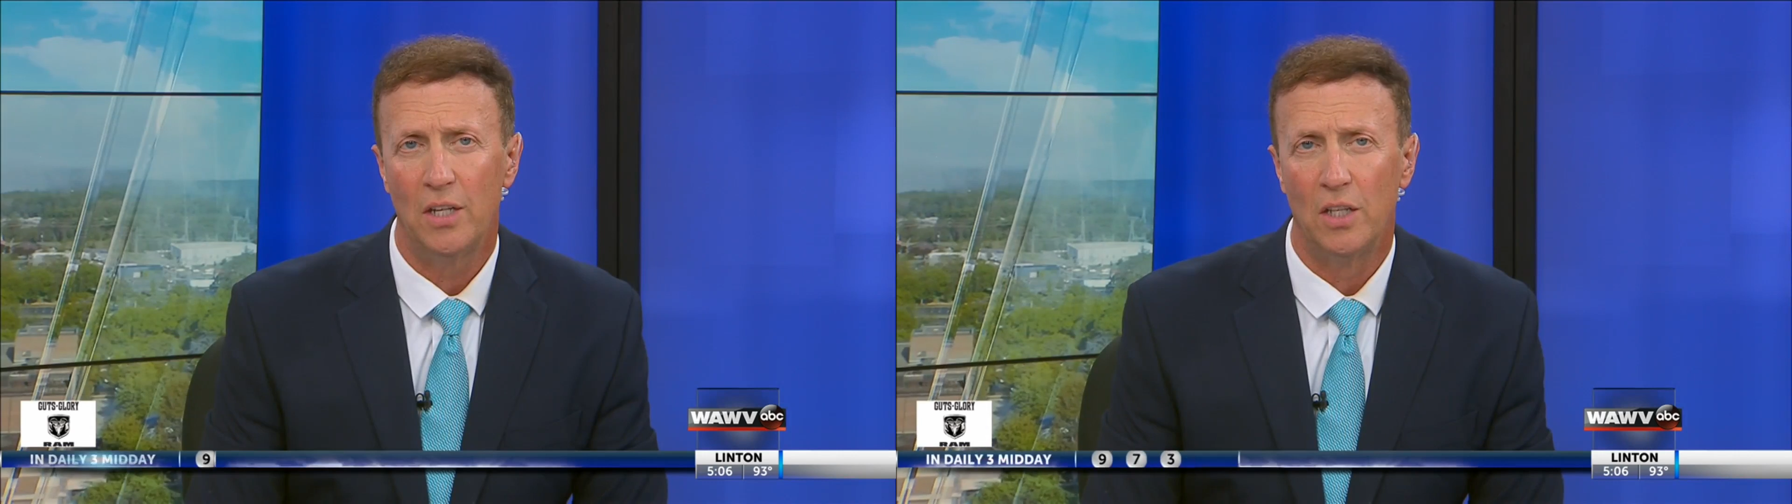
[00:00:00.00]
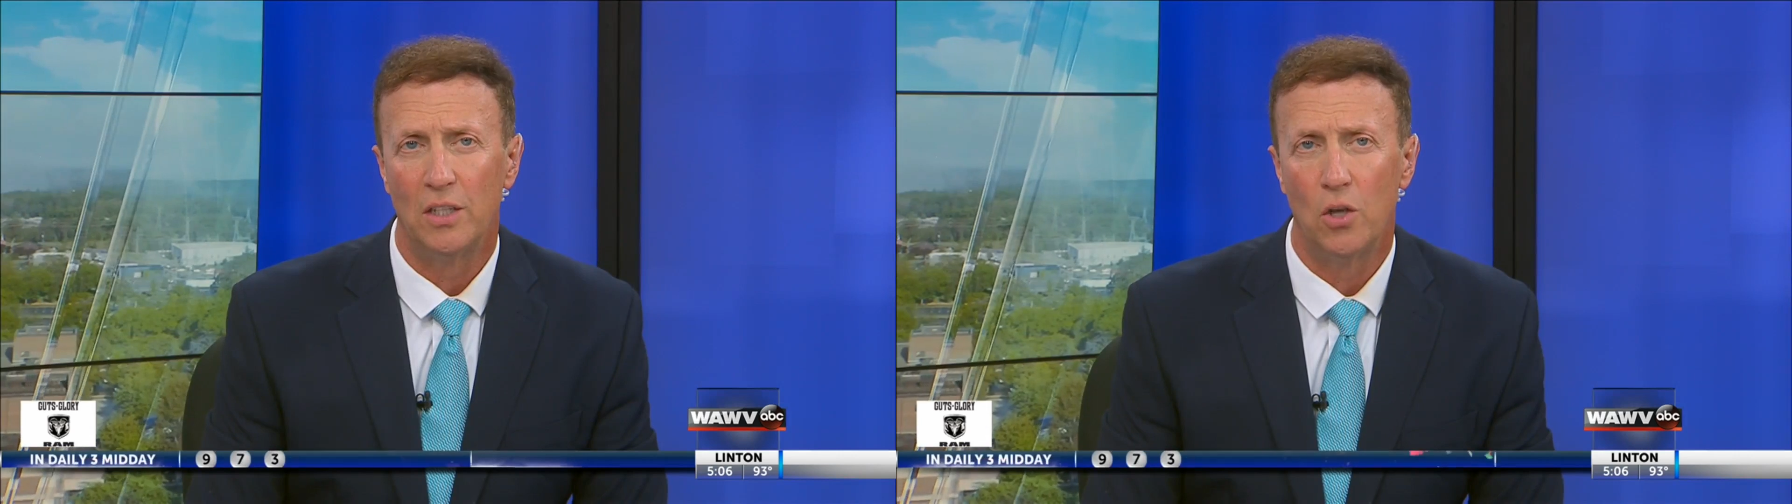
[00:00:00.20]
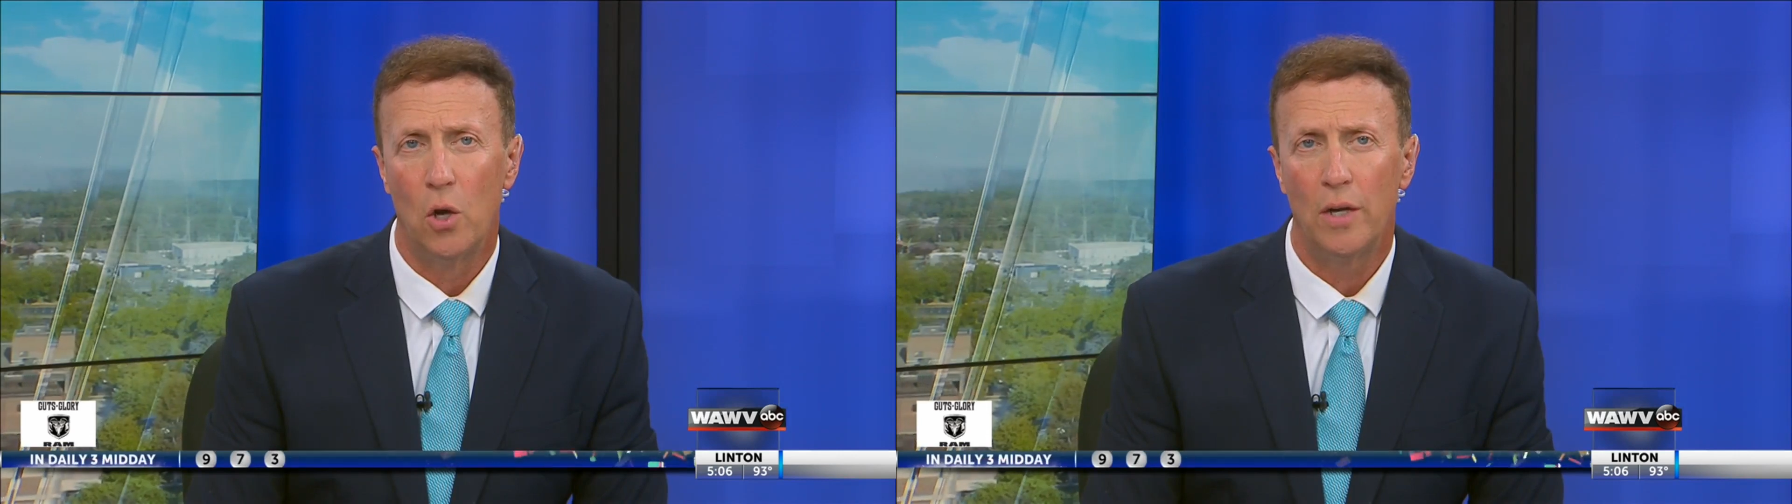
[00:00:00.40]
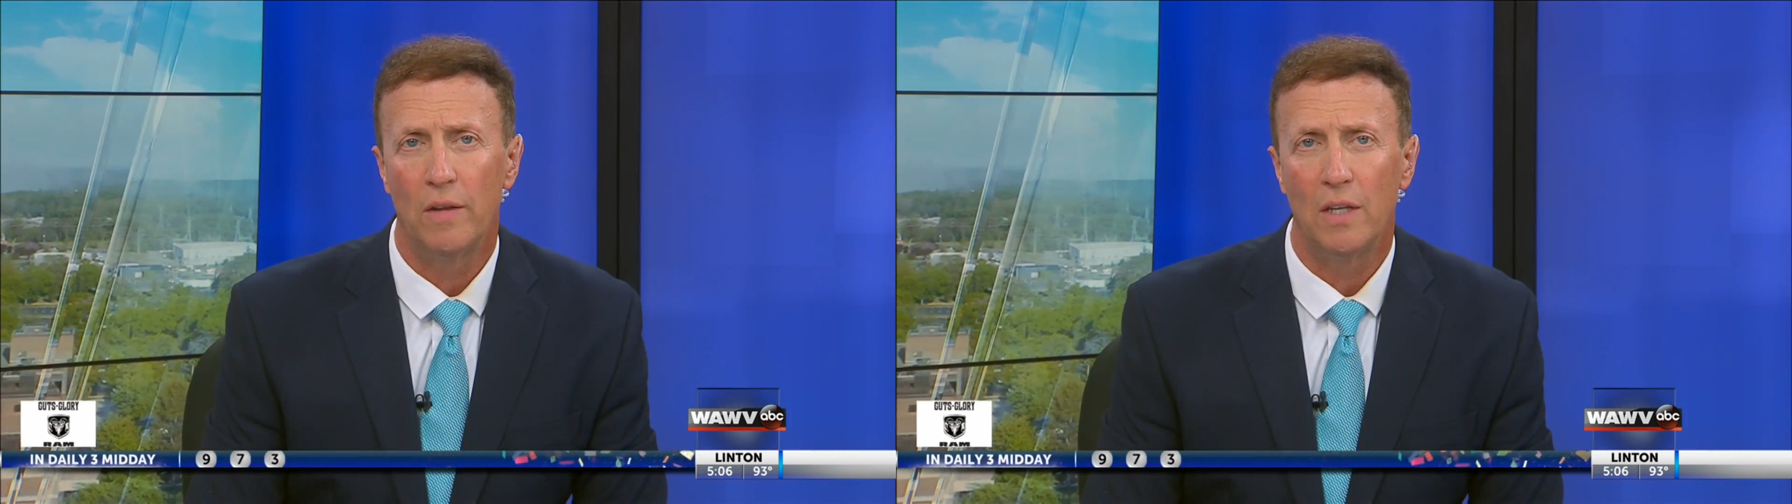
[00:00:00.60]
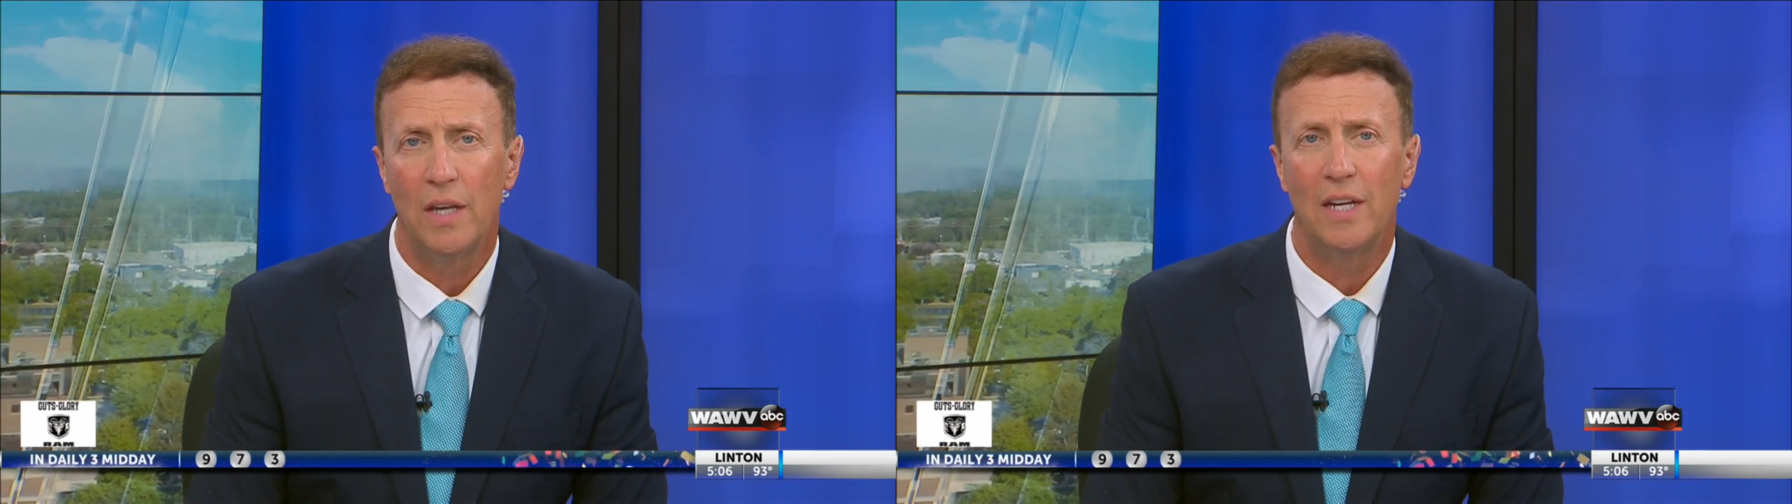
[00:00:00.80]

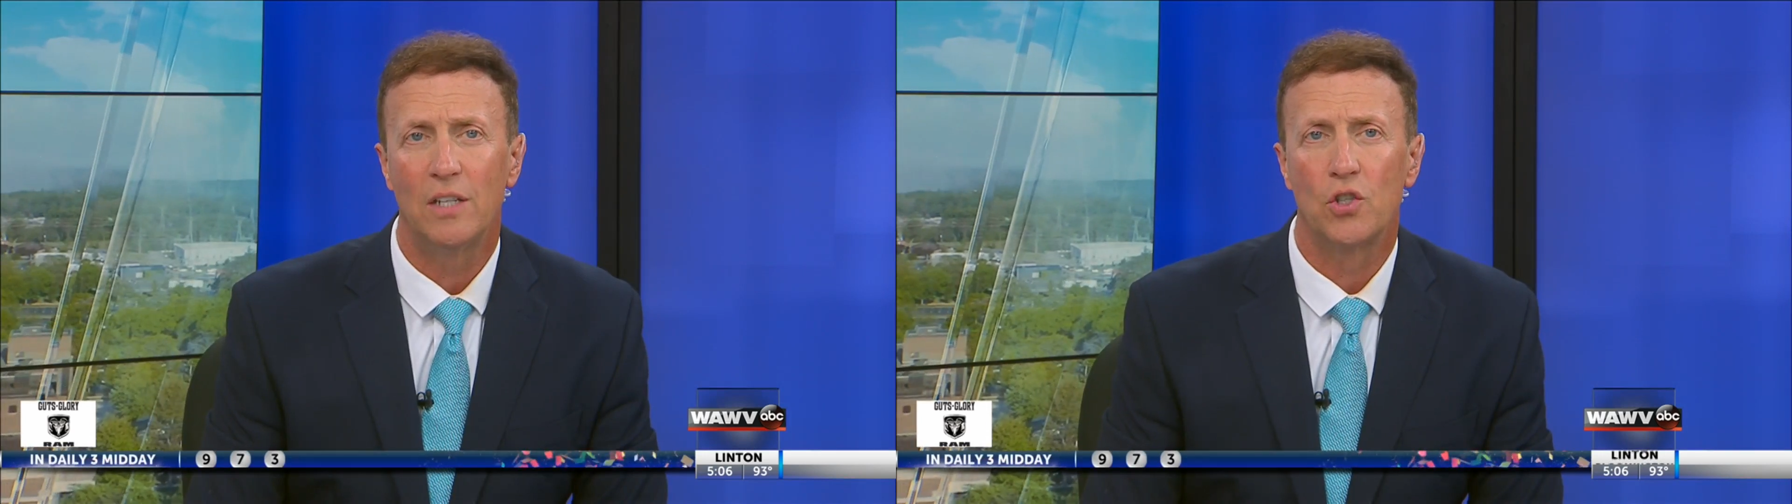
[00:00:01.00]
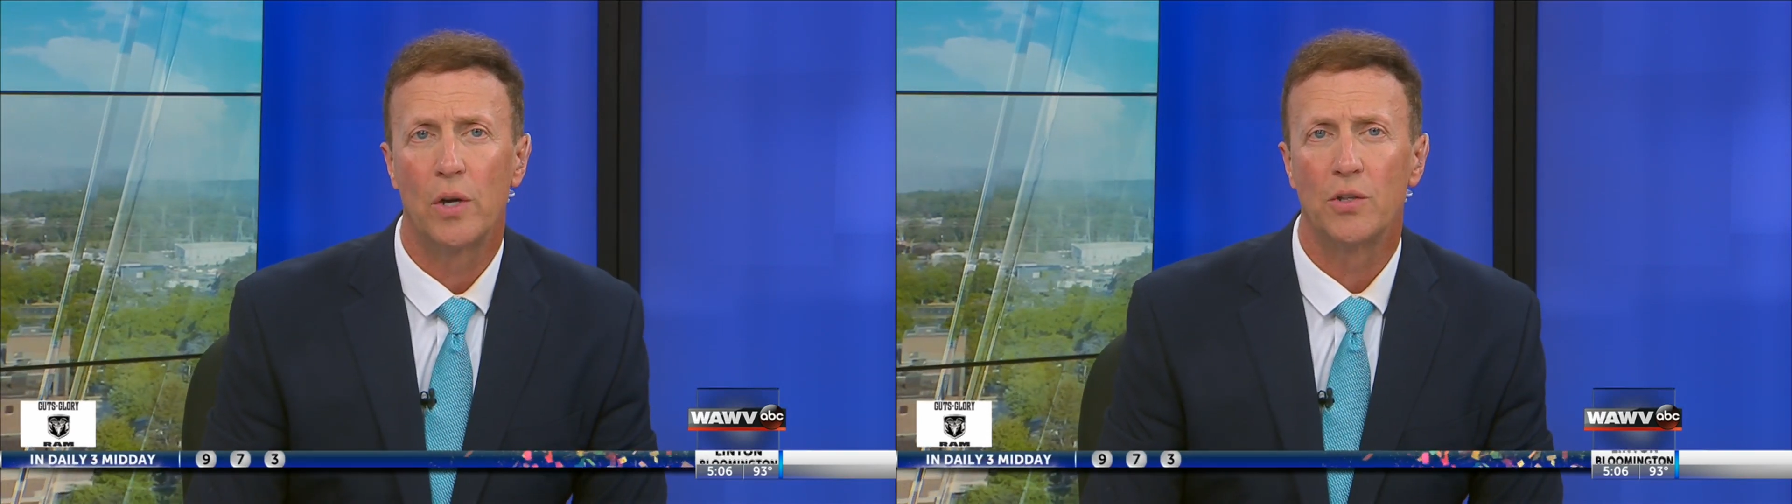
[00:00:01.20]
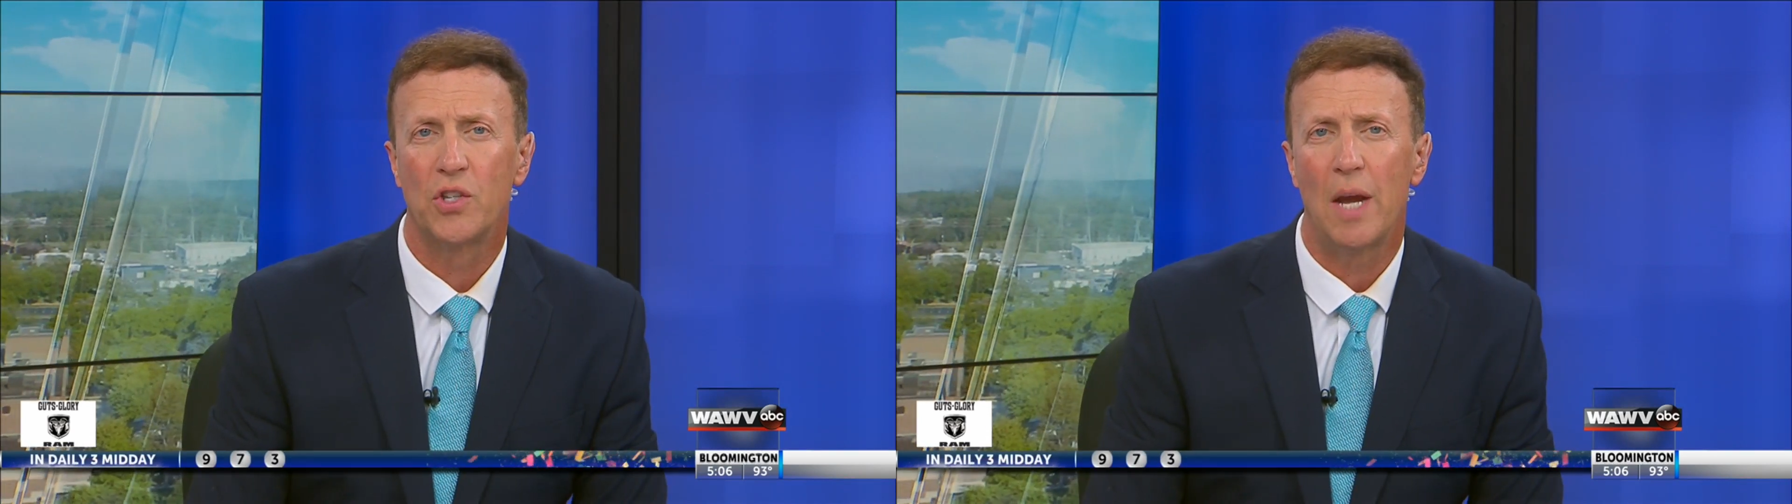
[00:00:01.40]
Illinois, the Lincoln Trail